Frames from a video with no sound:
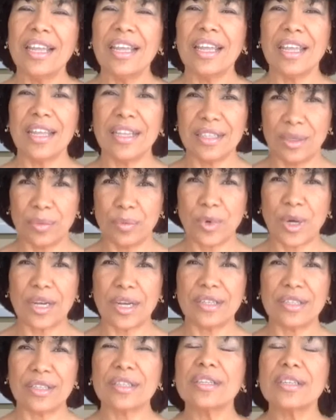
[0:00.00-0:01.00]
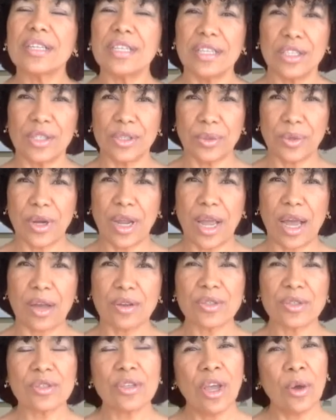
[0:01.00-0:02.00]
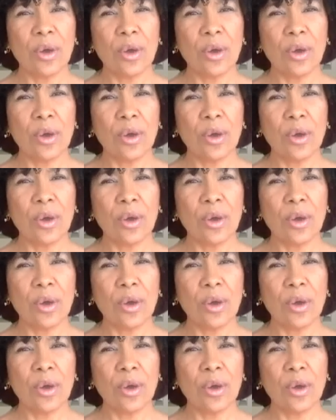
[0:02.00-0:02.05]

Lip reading: and the water in your house.